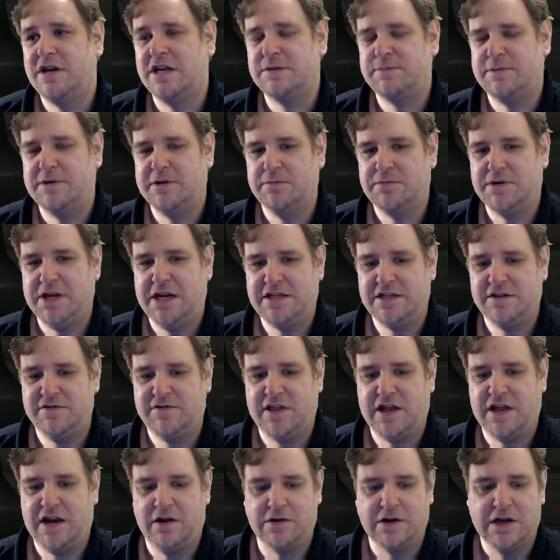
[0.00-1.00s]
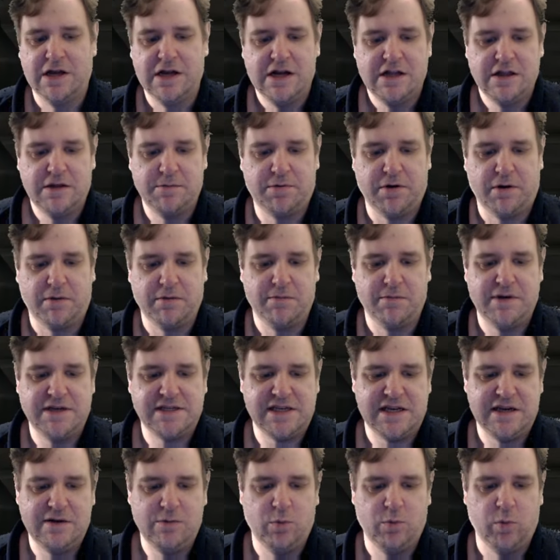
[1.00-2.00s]
it's been updated for that long. The problem
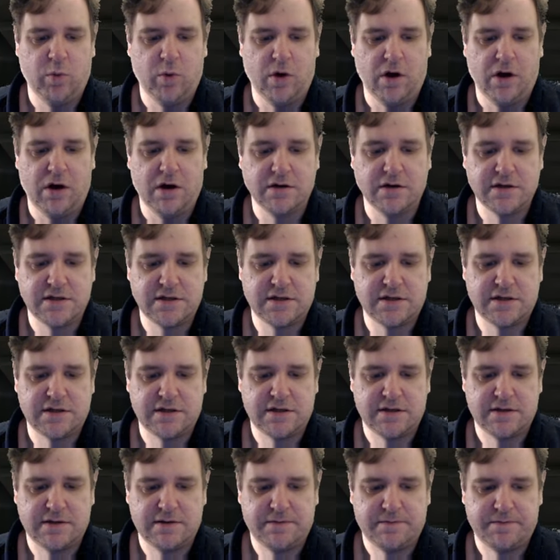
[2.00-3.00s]
is it was...